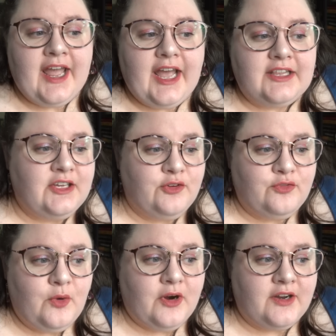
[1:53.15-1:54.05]
And
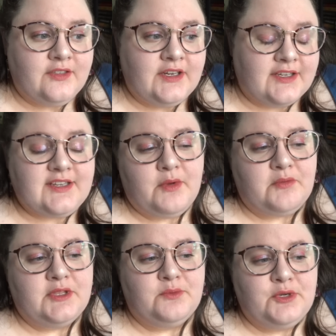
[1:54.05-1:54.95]
therefore, the next time
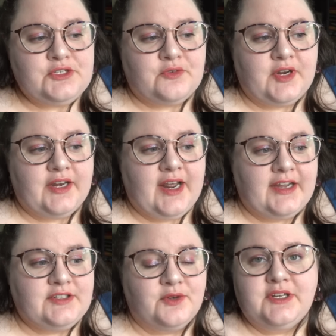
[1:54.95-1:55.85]
I'm in the mood to read,
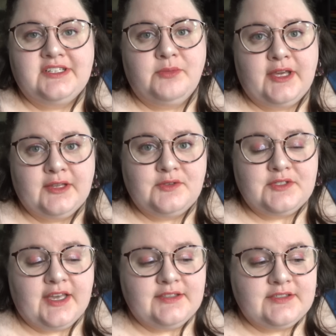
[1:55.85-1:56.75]
I don't need to be at
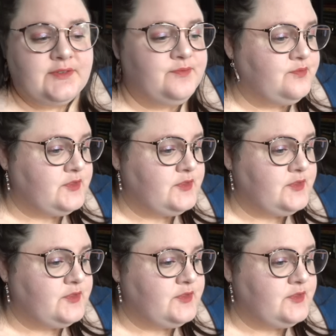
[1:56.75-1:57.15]
loose ends.